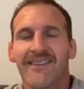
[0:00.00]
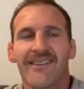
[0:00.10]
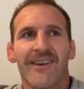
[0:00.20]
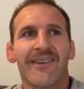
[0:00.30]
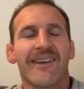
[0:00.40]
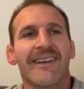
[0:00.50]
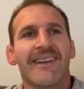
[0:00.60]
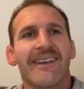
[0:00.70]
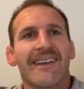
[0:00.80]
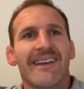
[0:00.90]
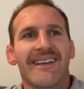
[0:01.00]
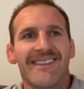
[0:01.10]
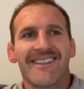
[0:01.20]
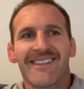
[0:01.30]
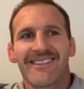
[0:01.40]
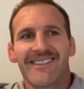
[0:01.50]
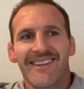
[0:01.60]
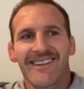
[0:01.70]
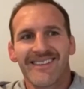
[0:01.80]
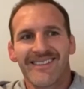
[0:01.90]
So he said just
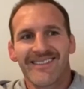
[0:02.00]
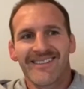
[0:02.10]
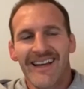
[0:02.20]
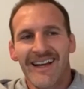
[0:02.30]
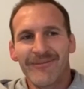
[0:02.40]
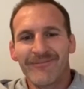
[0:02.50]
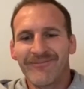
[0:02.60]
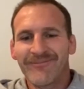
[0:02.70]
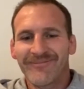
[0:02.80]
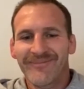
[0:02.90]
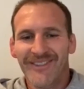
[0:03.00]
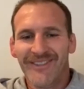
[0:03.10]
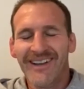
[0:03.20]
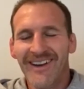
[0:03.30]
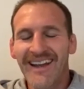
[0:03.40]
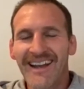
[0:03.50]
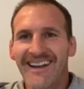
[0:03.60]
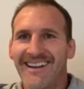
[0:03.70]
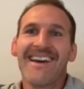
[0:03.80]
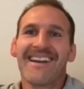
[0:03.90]
to so I
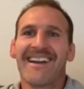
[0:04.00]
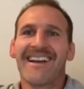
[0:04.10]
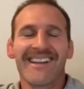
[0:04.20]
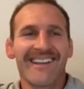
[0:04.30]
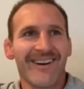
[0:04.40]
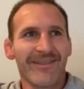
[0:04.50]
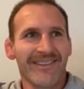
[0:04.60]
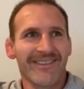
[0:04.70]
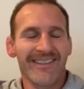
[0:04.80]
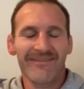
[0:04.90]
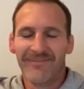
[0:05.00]
had an inkling, obviously,